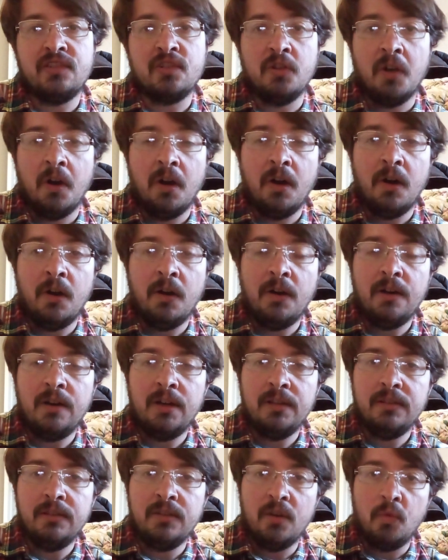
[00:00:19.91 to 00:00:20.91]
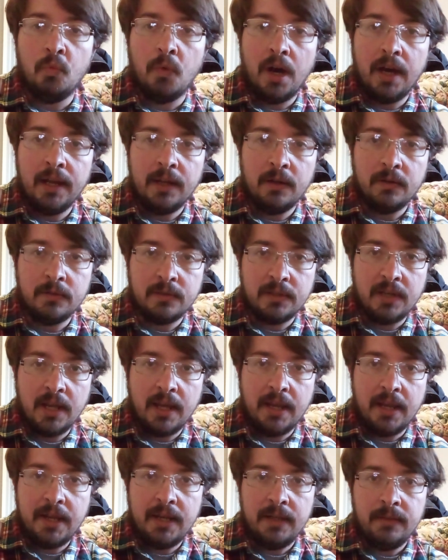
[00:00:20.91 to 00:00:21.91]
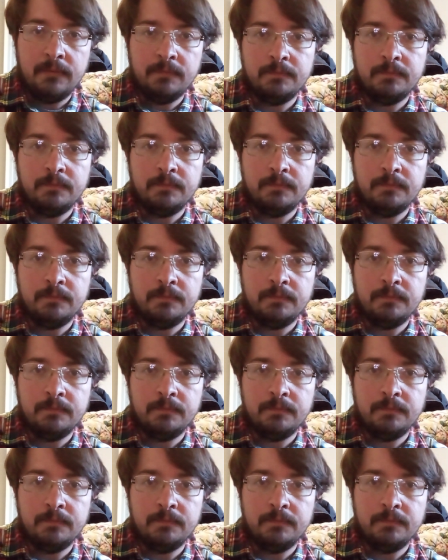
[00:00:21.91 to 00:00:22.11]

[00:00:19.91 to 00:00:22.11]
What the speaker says: Call of the Wild Day